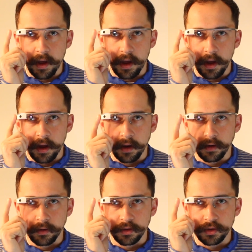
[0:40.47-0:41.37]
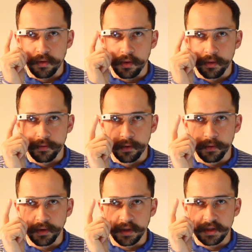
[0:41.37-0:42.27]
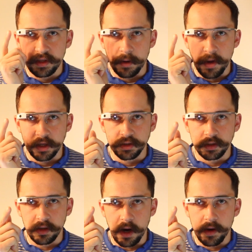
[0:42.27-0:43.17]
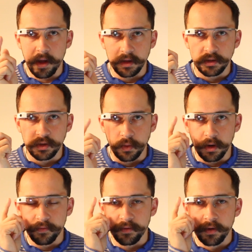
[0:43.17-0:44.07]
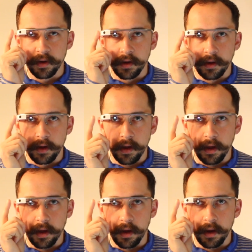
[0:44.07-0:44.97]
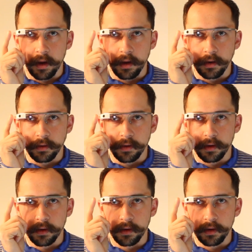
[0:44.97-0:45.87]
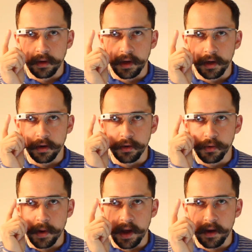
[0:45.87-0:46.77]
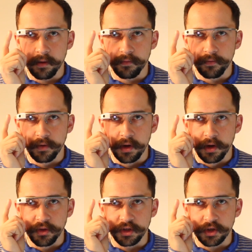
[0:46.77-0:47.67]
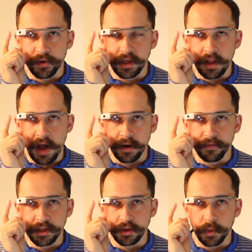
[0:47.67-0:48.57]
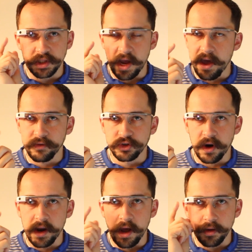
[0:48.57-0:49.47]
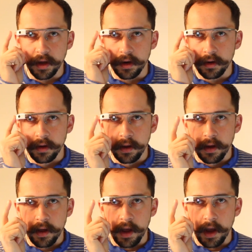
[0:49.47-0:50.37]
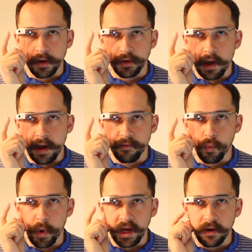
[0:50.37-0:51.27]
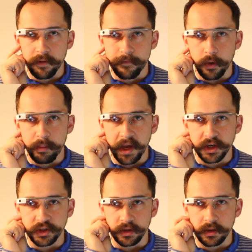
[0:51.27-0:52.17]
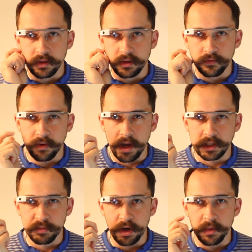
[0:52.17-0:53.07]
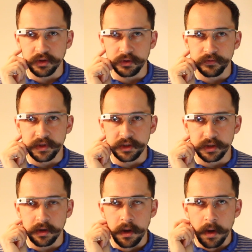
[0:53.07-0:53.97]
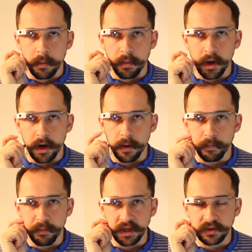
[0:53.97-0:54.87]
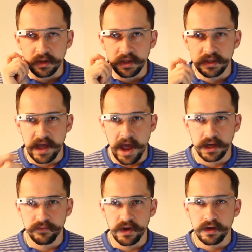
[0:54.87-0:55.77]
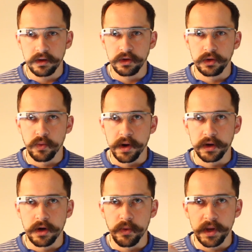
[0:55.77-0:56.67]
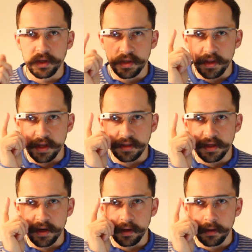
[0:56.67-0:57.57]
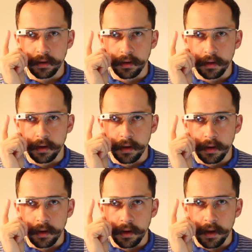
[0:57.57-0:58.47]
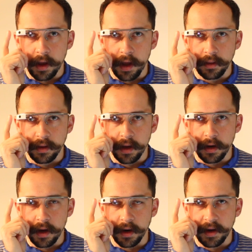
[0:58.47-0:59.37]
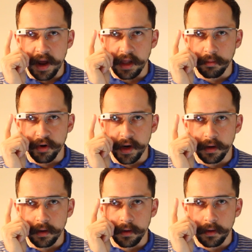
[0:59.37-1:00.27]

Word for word: and scroll through and you can see I'm actually on XE12 and here you have the screen lock feature which I haven't tried out yet and you have wink for picture it's for experimental feature but um, basically to activate it you want to go into that setting and then uh, calibrate